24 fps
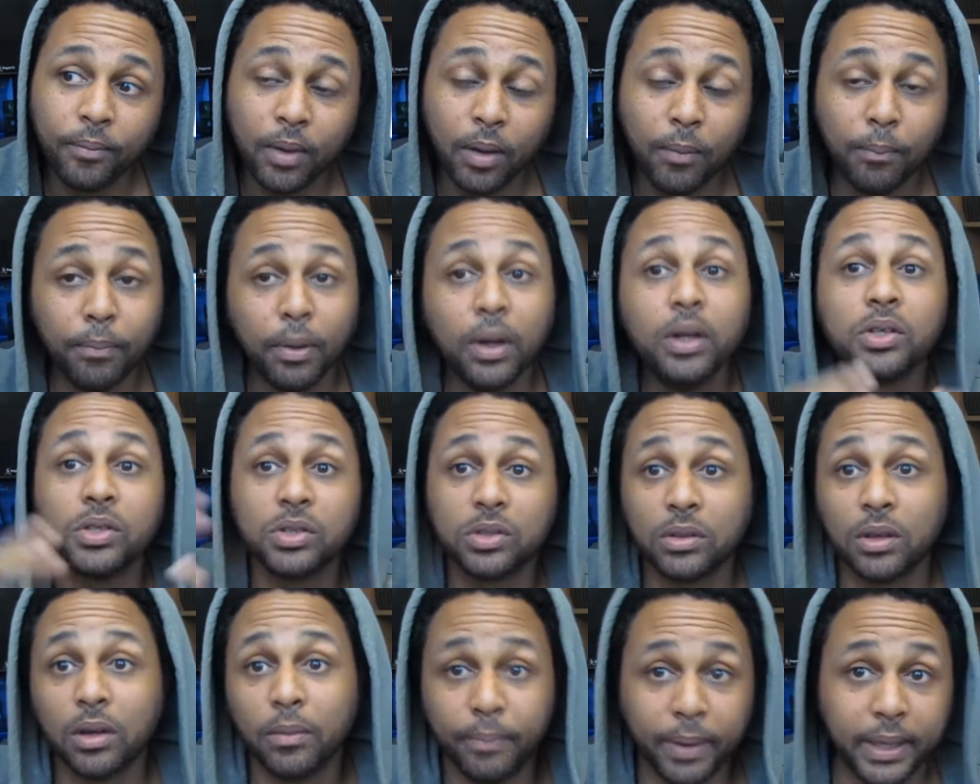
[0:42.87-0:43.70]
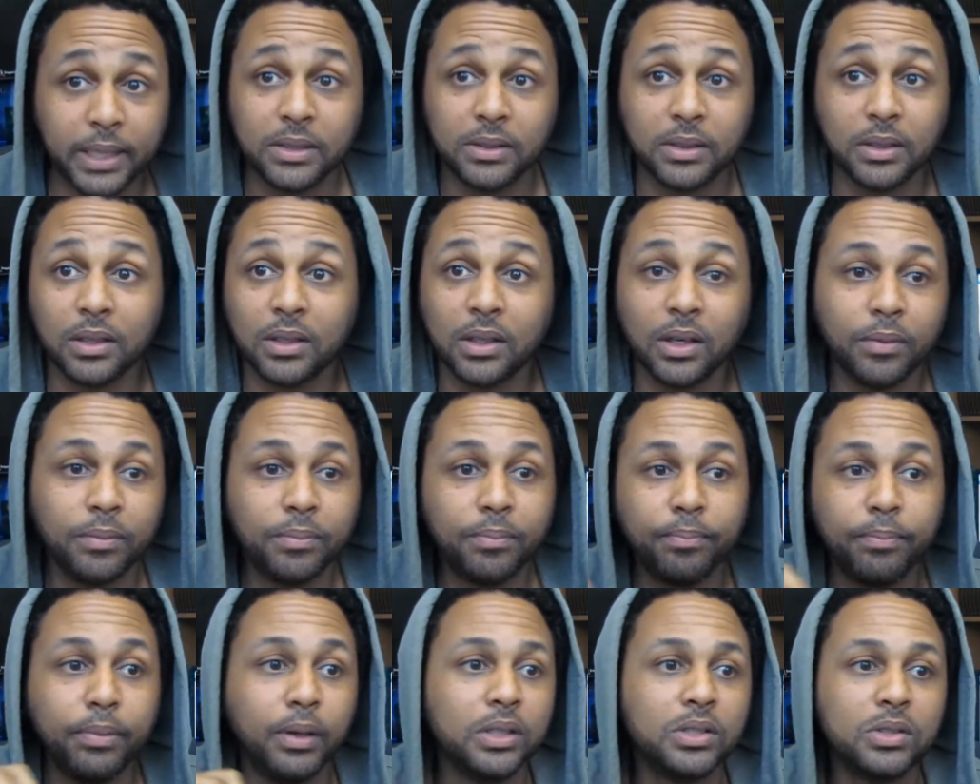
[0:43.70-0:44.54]
a bunch, basically a
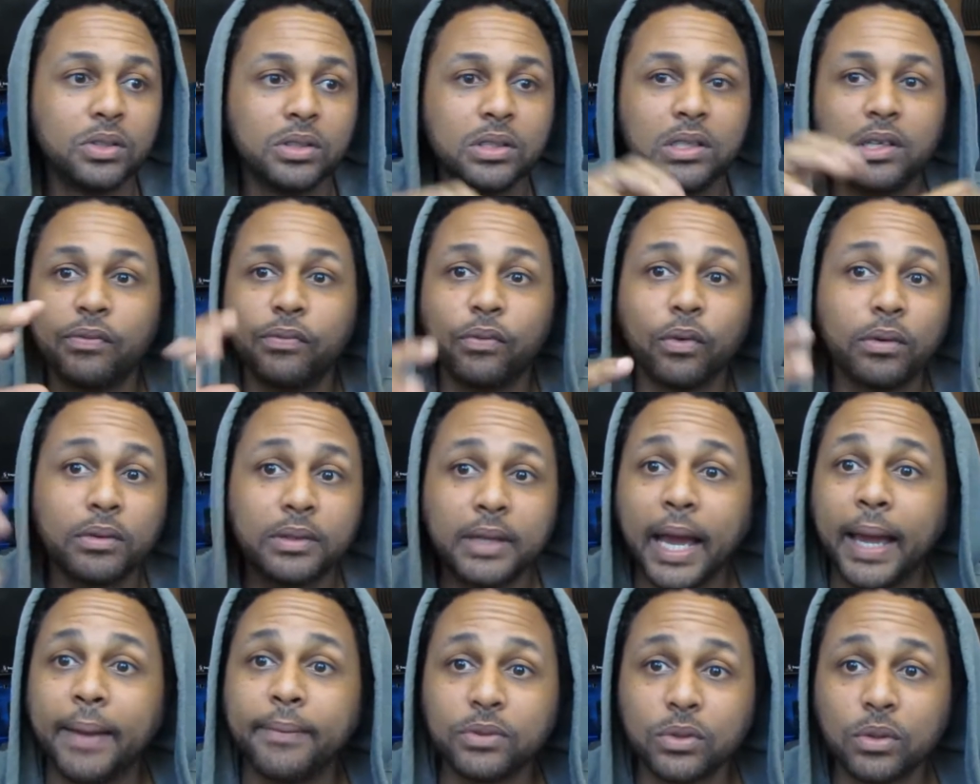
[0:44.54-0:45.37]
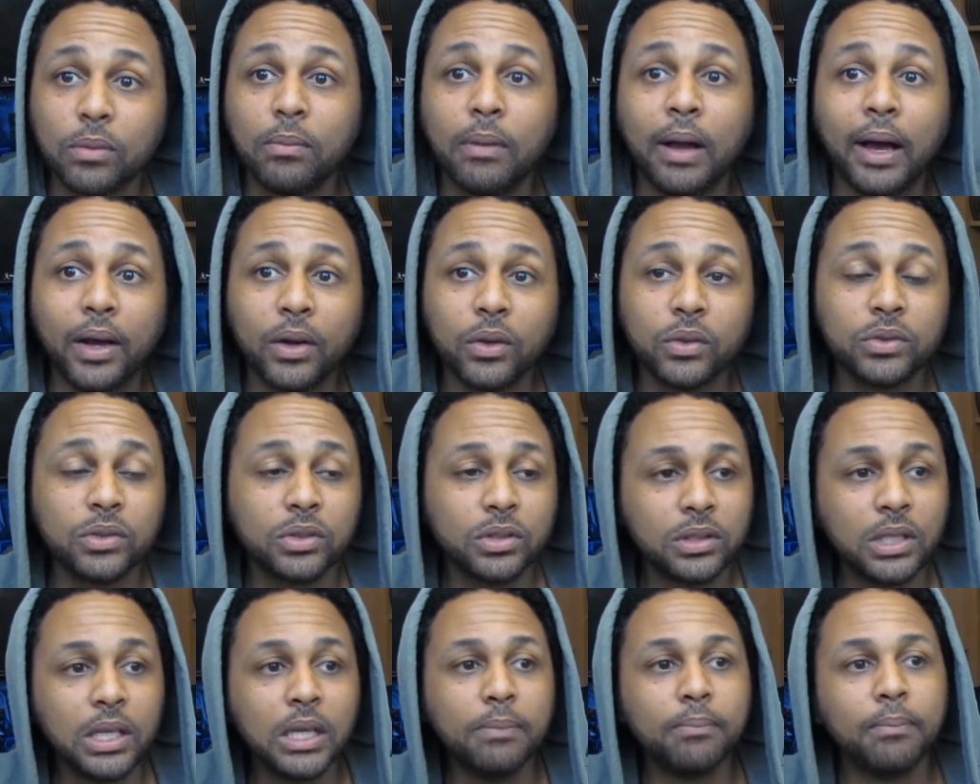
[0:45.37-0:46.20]
bunch of different types of models of
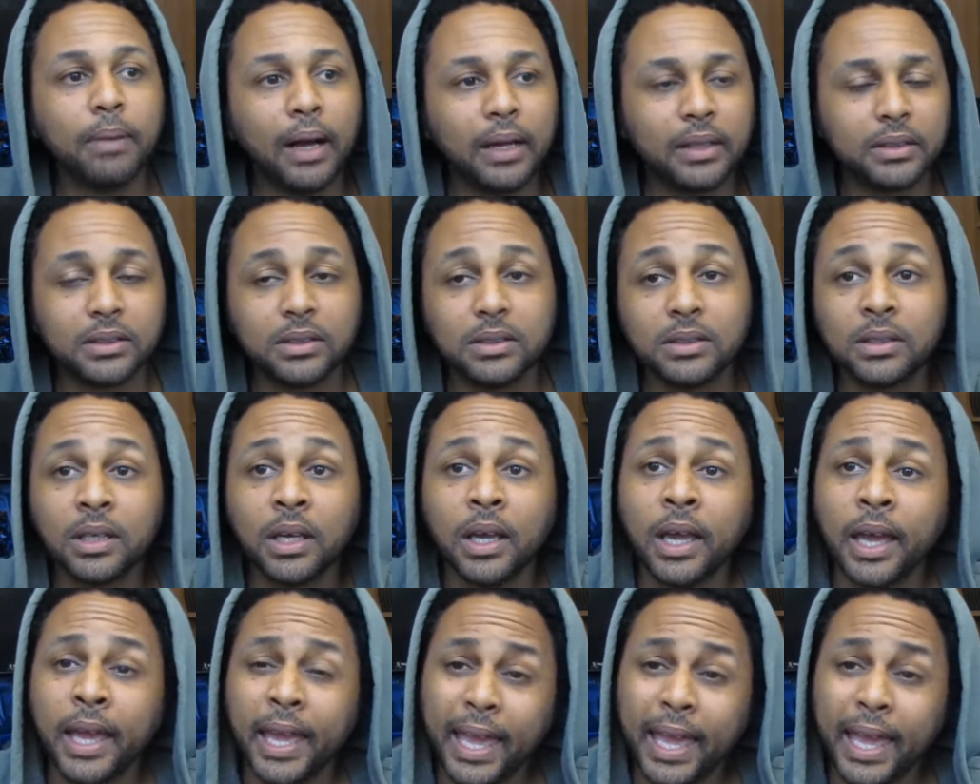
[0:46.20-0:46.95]
steam boxes.